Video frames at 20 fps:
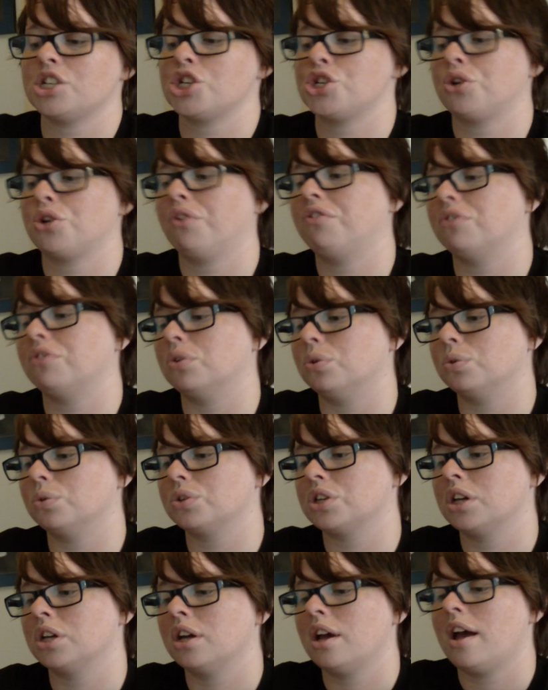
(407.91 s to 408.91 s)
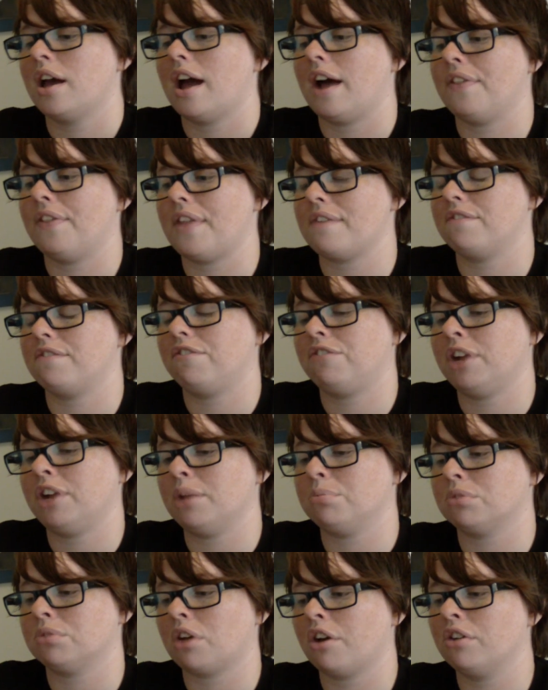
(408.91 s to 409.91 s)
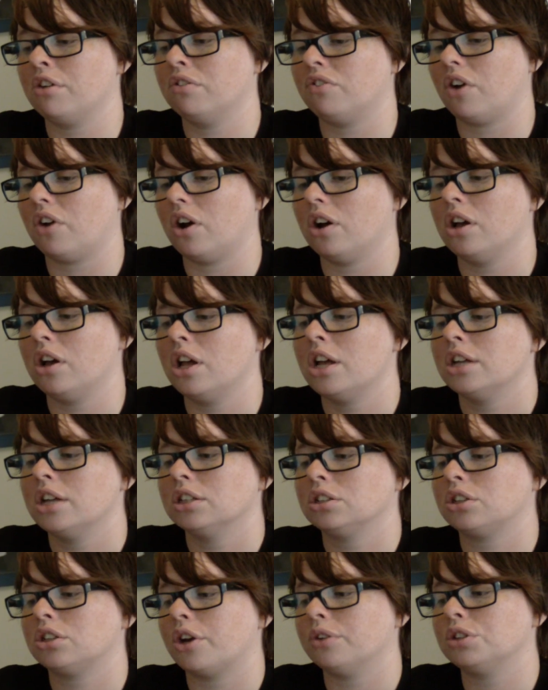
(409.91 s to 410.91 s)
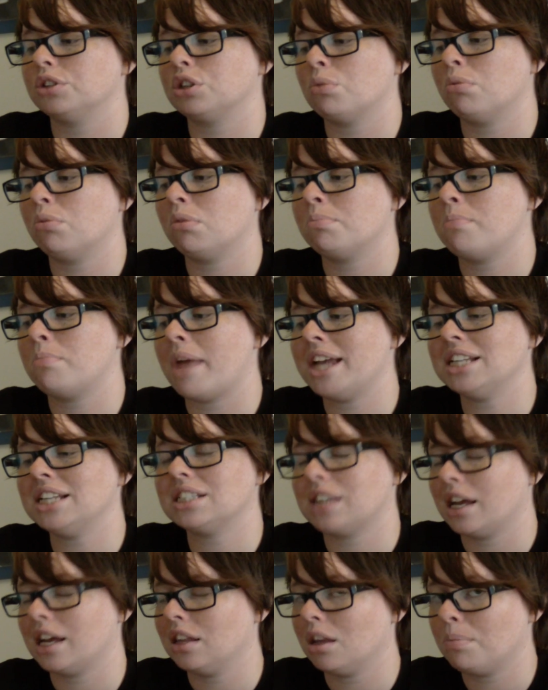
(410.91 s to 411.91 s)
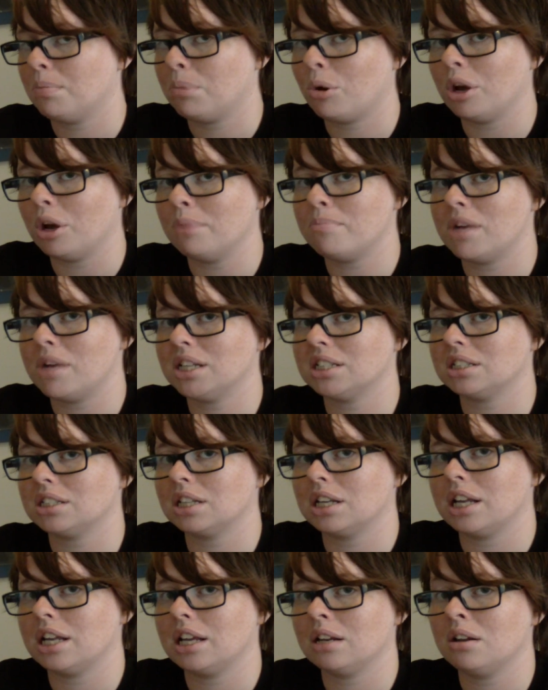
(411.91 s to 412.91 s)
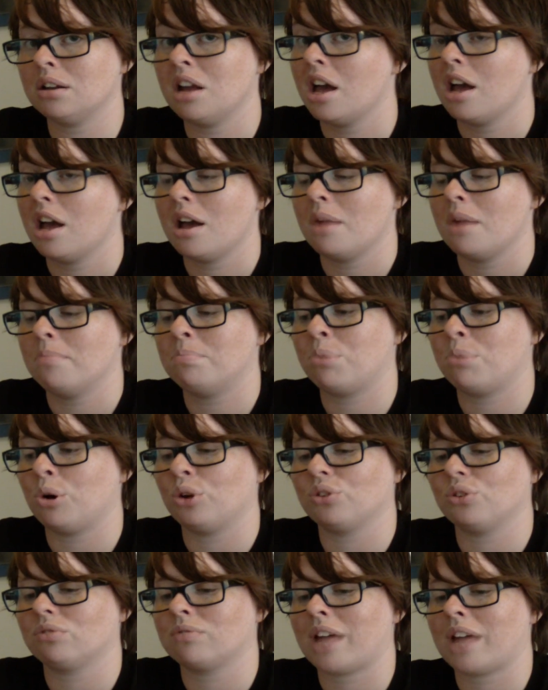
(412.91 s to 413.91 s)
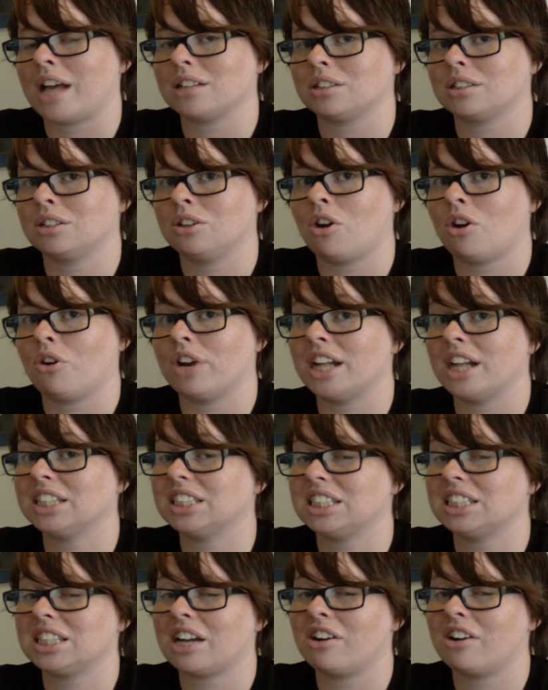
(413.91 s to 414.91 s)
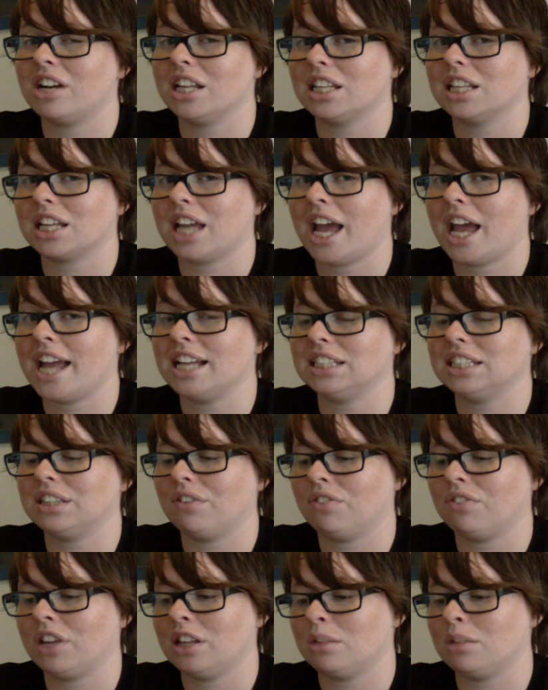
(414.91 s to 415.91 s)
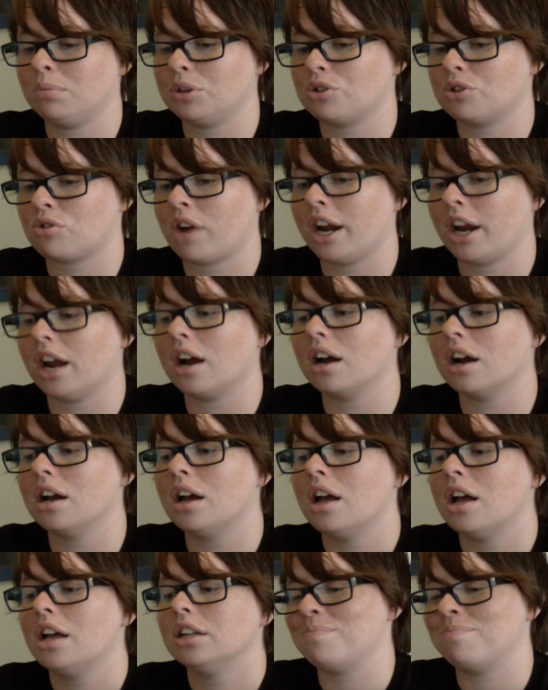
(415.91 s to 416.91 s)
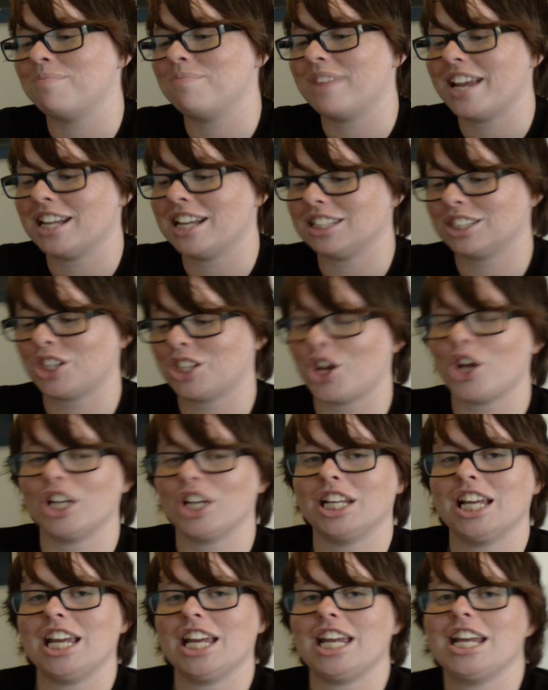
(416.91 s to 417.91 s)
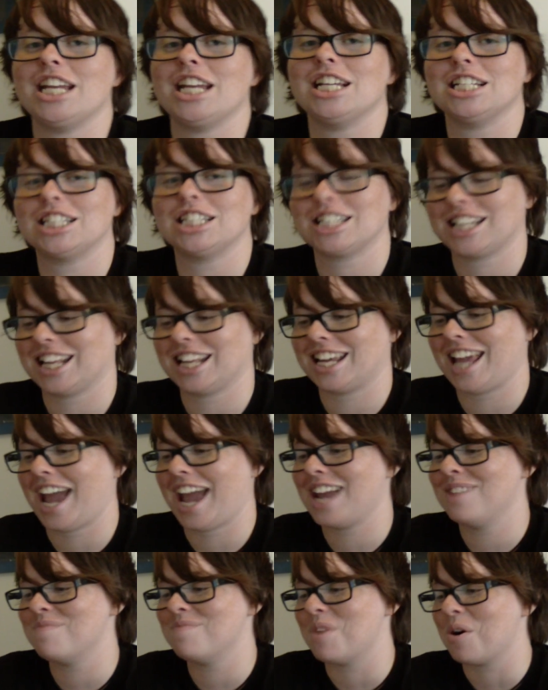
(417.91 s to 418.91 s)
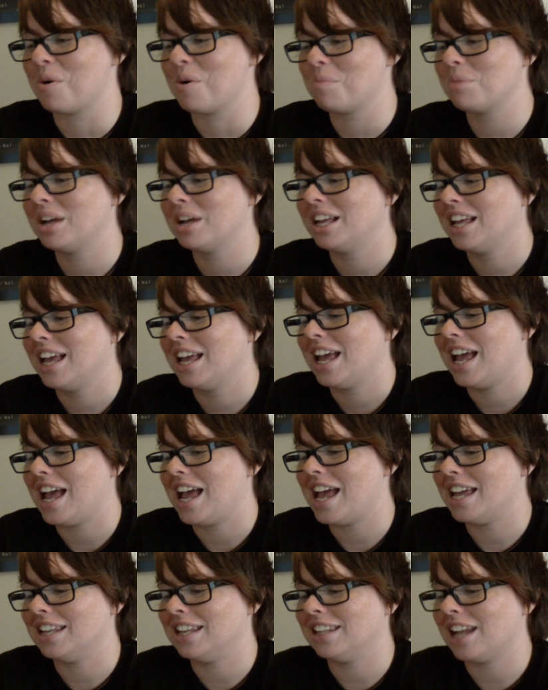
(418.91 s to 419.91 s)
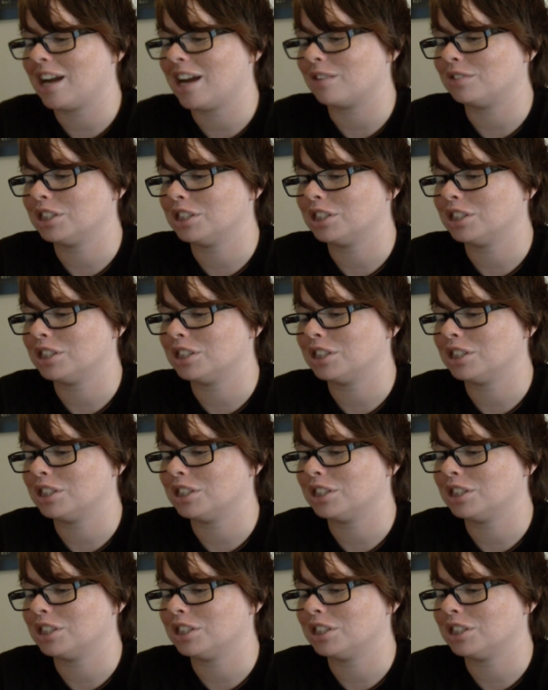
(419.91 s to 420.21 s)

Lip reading: shuffled and then flipped over. So someone may say they're putting medicine in, but that's not necessarily the case if they're the betrayer. It certainly heats the game up in that